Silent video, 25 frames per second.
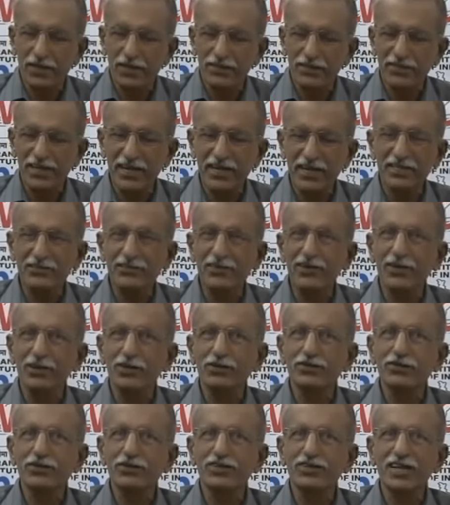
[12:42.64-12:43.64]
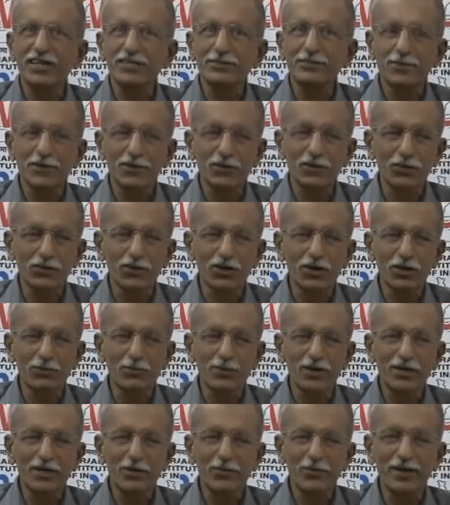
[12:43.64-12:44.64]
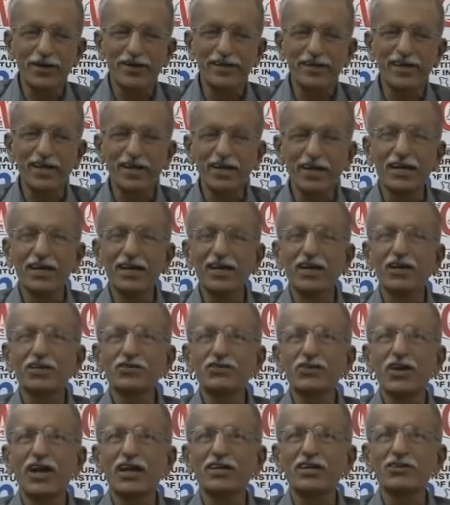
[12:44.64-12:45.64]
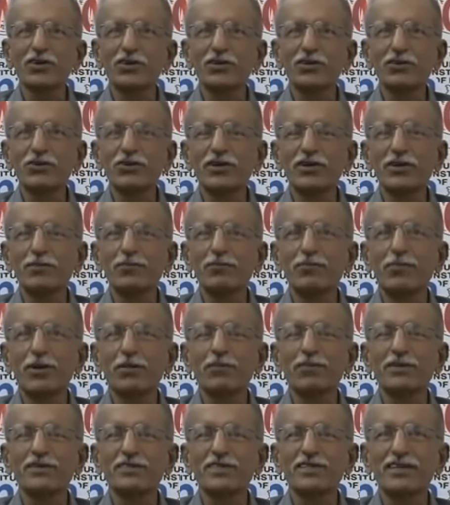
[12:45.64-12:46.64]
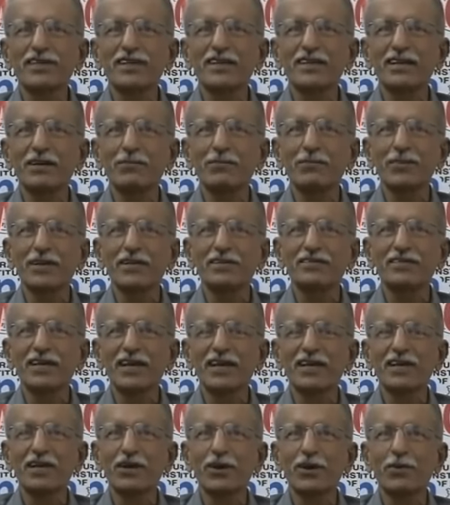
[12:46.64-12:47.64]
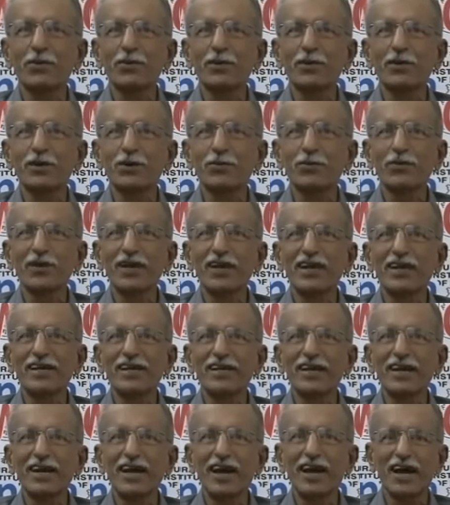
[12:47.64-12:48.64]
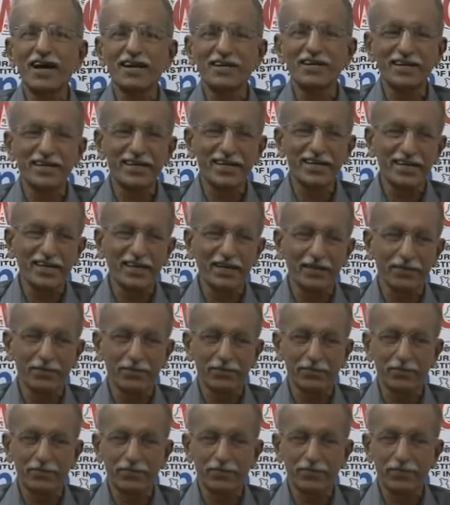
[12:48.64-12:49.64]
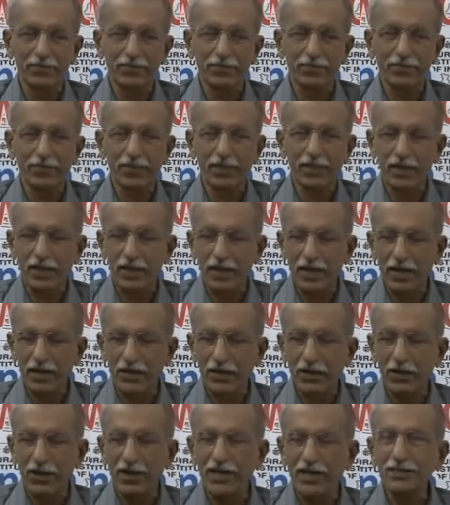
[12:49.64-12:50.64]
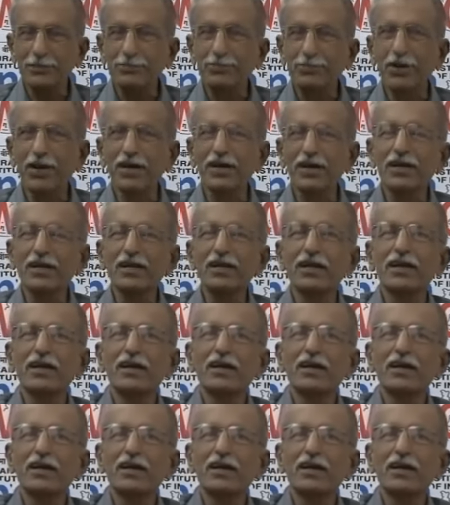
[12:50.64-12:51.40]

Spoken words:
Shares were also transferred to Government of India. So as on today, public sector companies are Government of India undertaking. Now as per